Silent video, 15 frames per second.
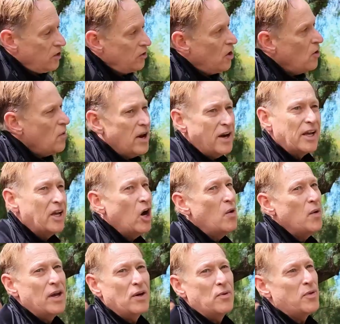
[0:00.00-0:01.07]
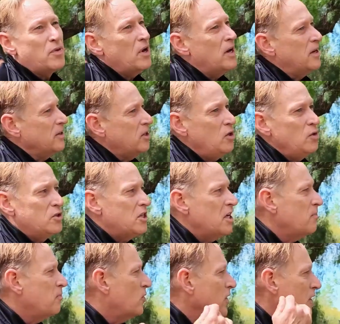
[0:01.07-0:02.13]
You don't want to go in with a
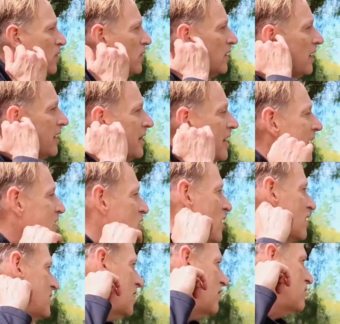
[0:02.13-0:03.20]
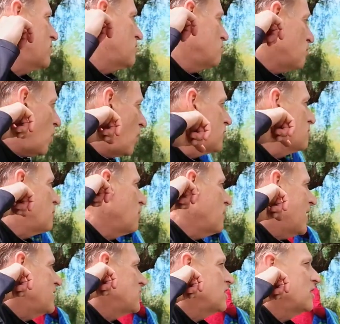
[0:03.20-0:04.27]
Q-tip or anything like that. Dogs have multiple
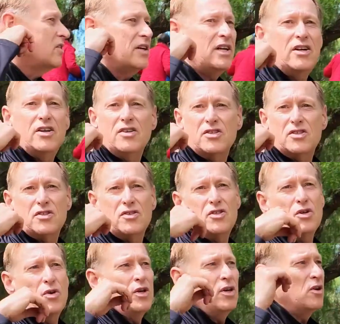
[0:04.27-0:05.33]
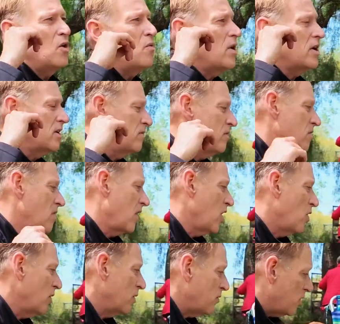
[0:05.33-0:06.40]
bends in their ears, so you don't want to
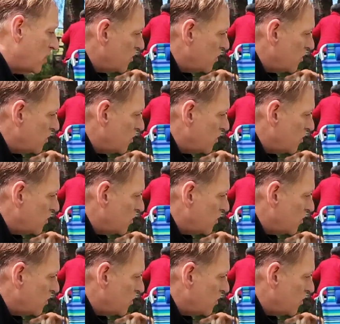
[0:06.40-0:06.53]
go in with the